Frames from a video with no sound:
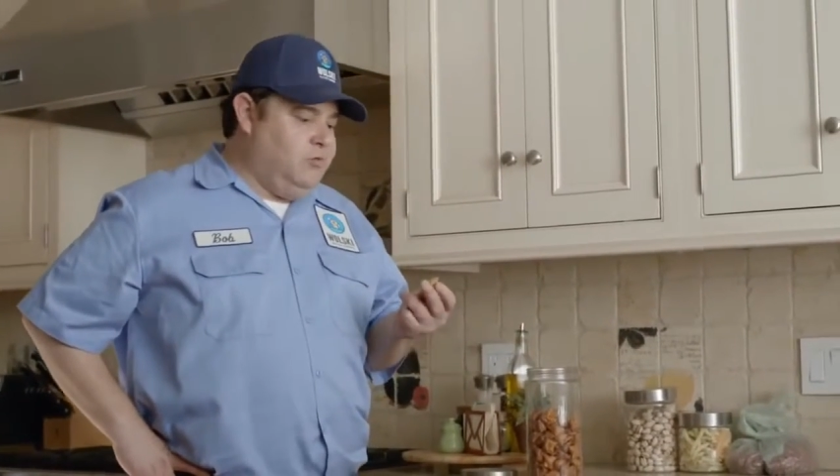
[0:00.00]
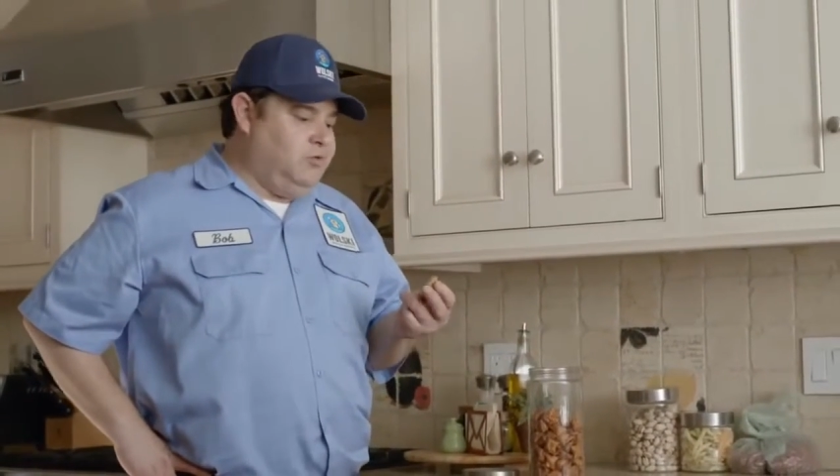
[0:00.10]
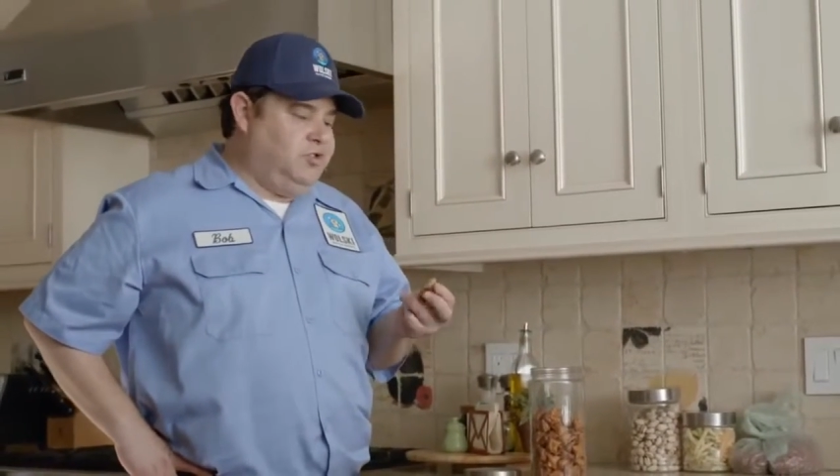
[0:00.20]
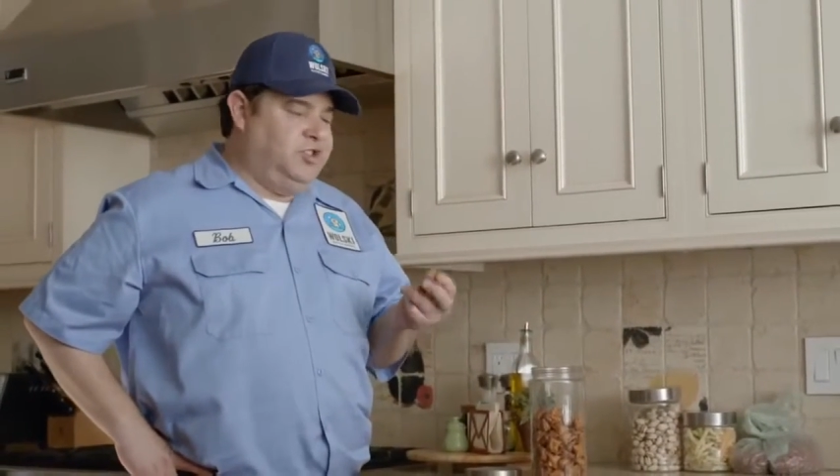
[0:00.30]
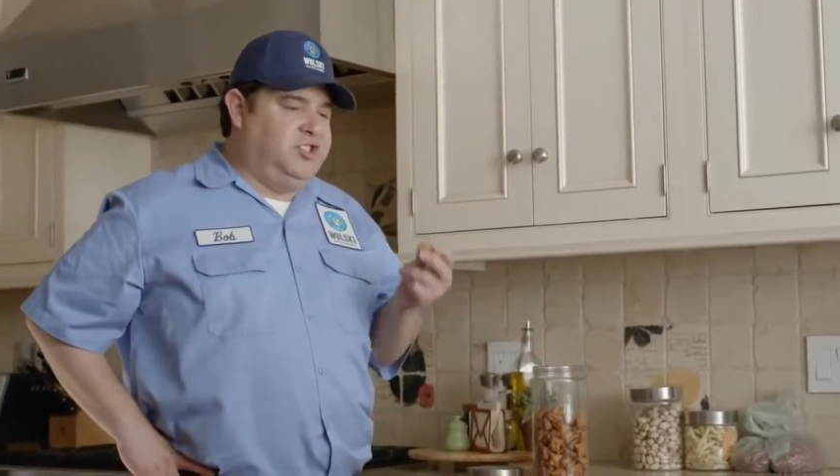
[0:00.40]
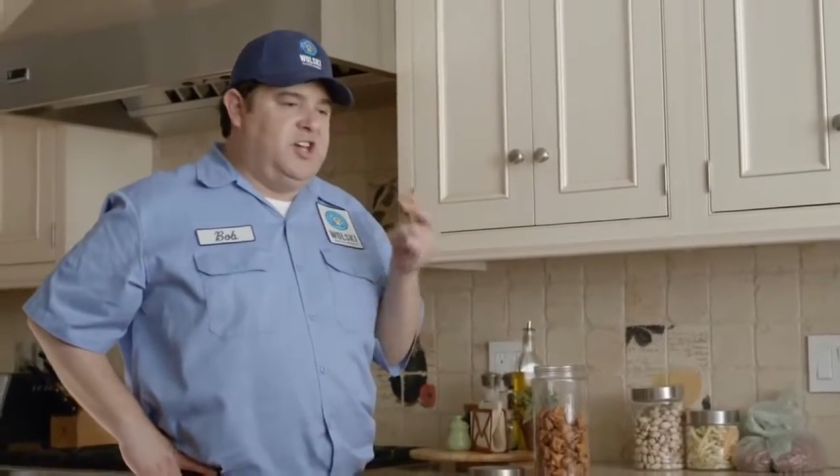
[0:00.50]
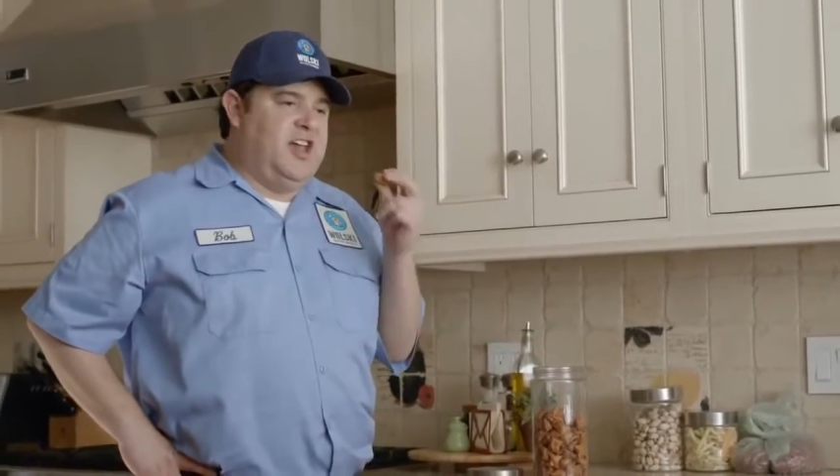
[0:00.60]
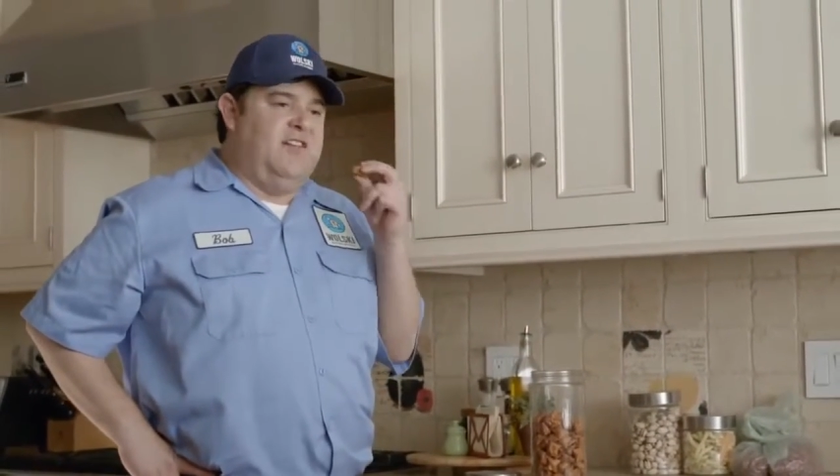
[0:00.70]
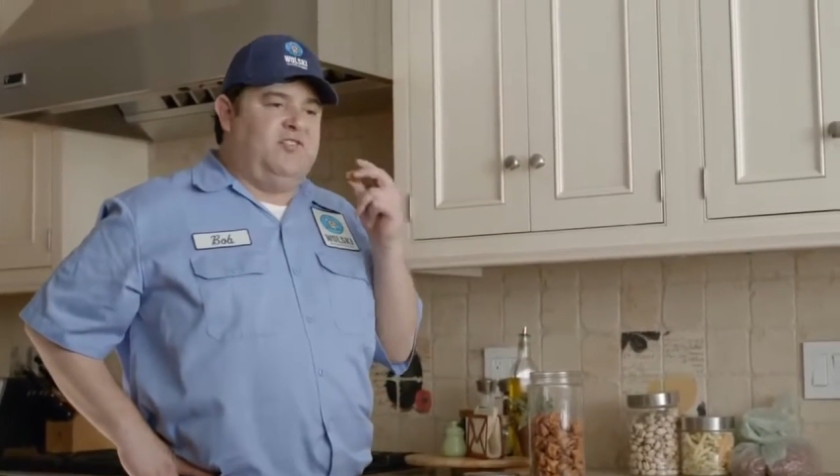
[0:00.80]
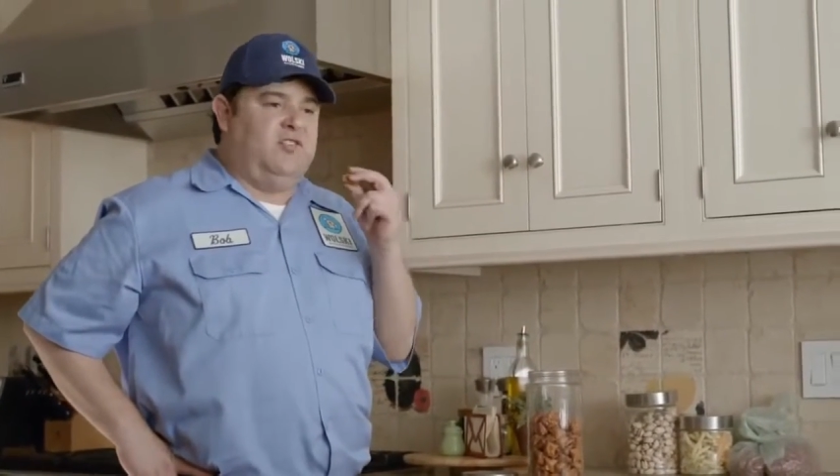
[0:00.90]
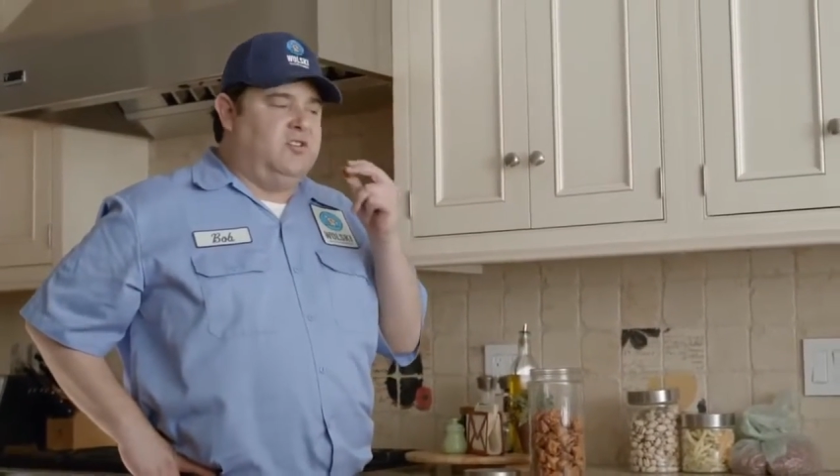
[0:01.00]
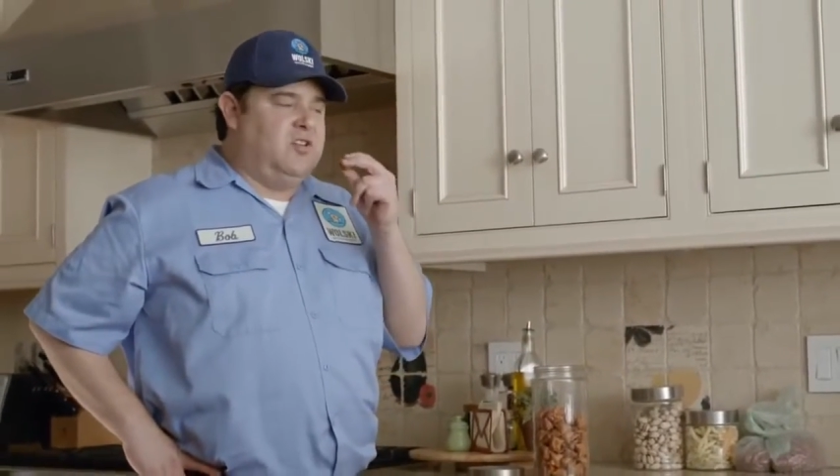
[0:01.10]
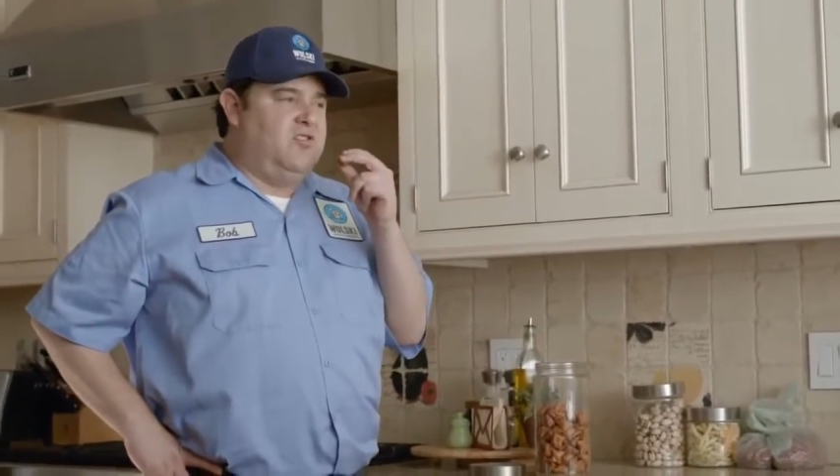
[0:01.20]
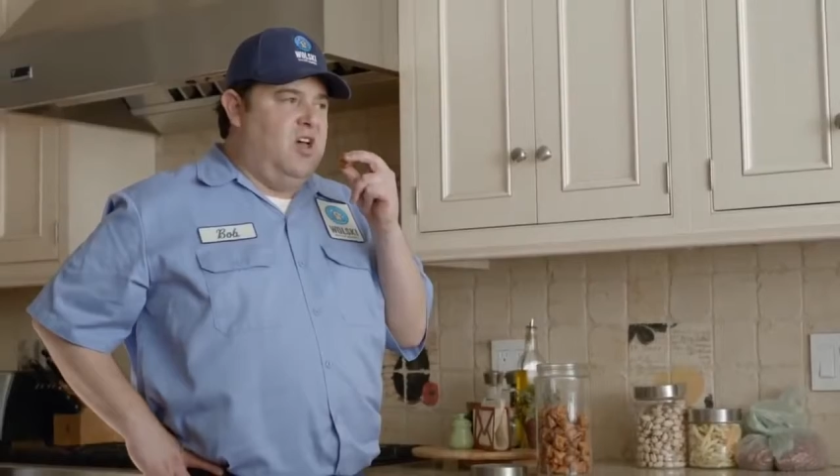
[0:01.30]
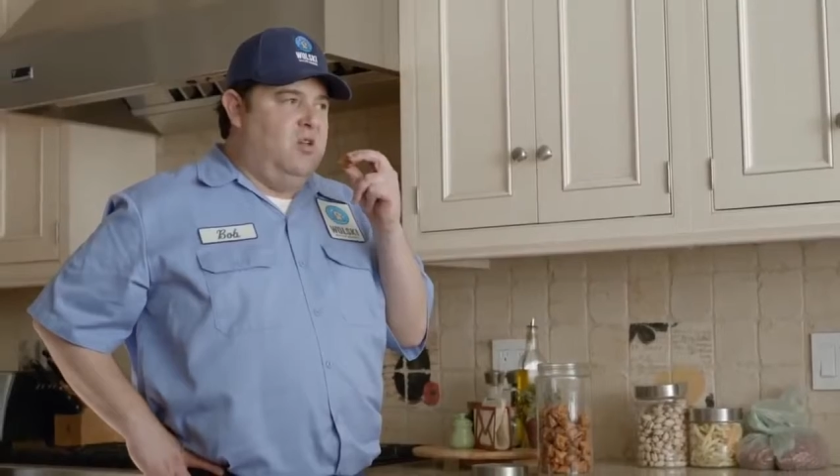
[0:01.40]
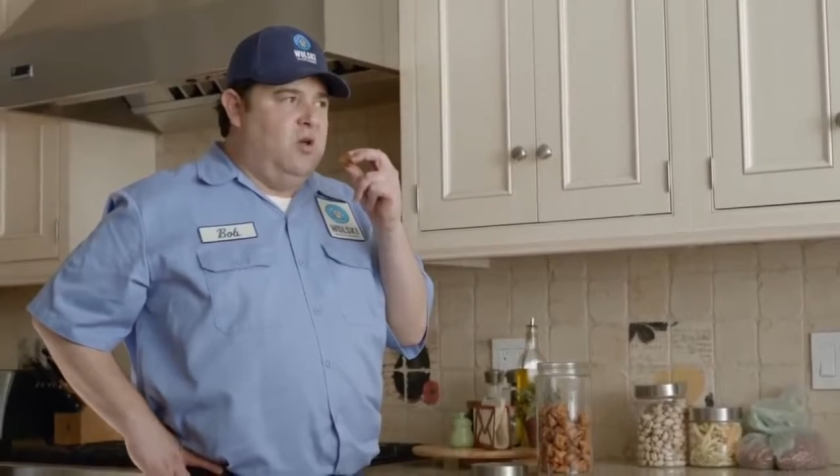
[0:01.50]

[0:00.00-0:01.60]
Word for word: This didn't take half as long as I thought it